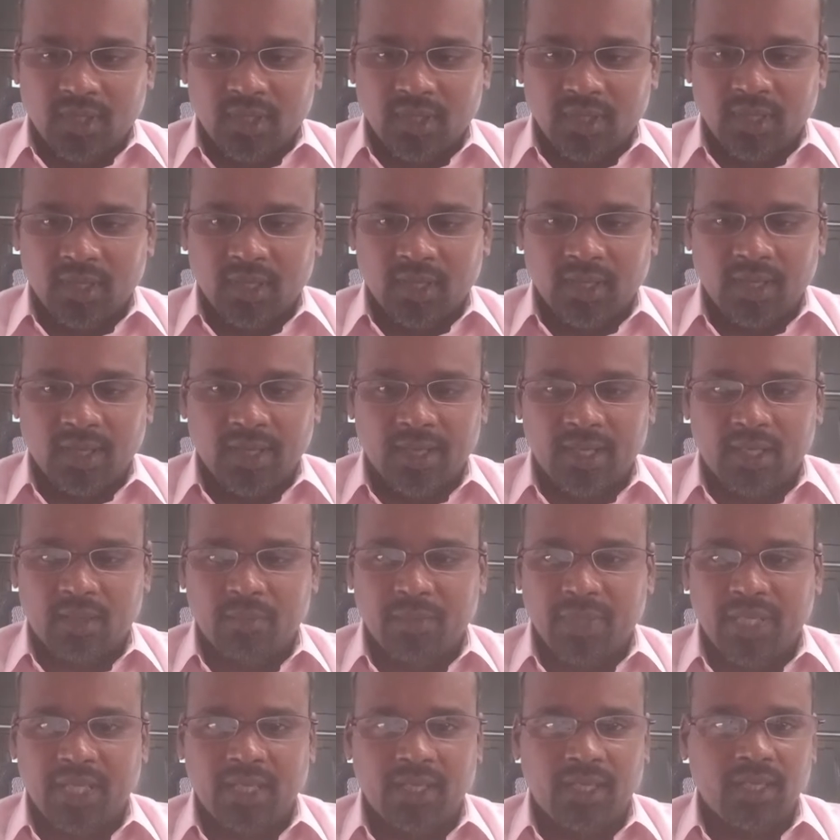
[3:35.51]
Let
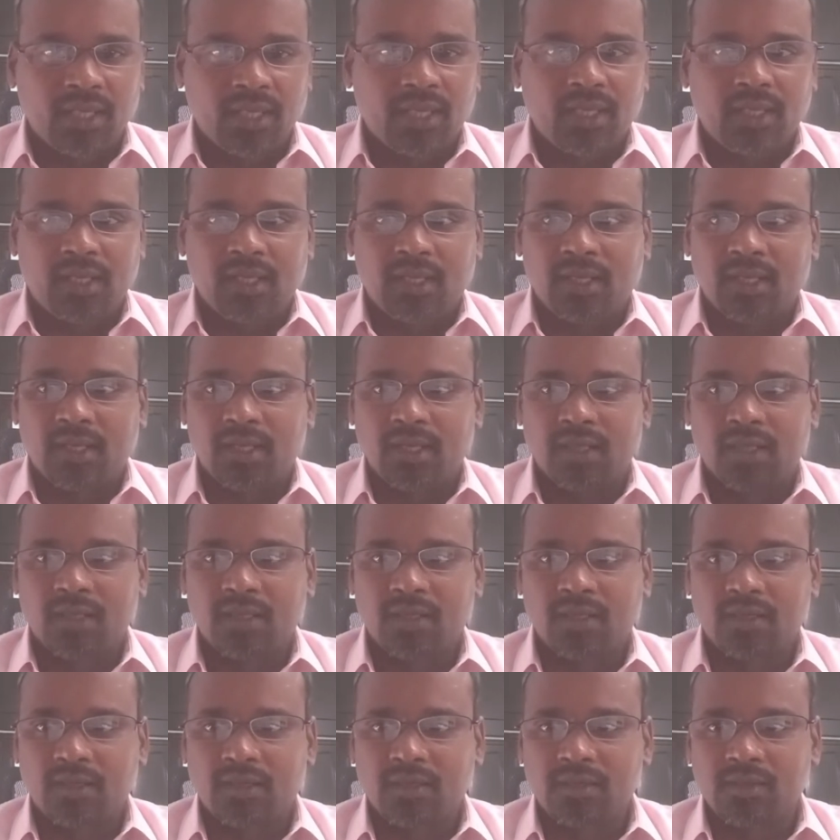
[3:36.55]
me
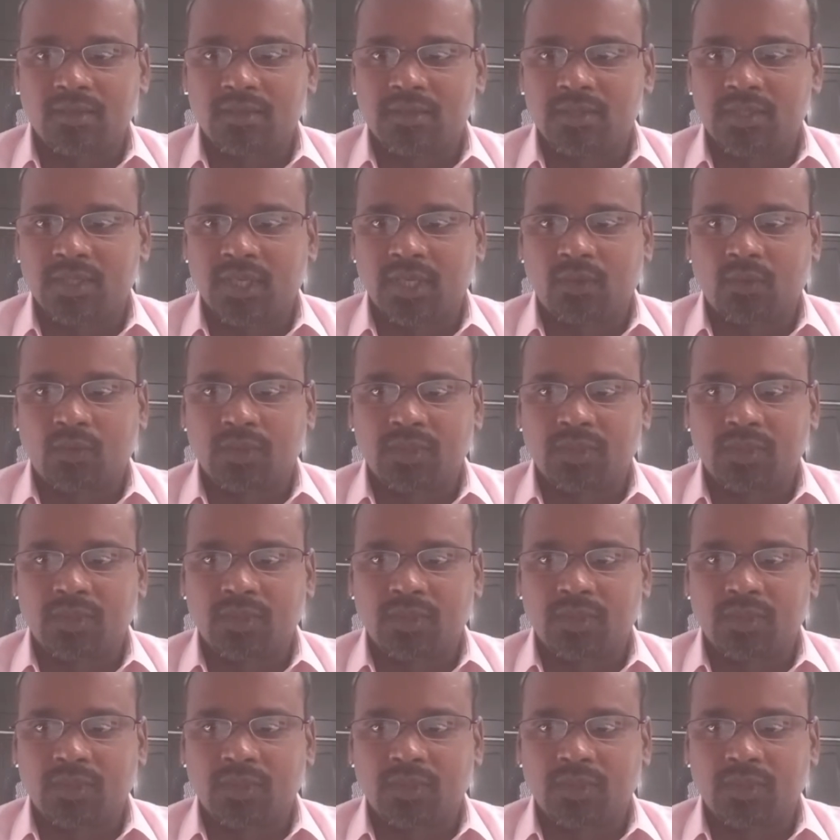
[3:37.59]
check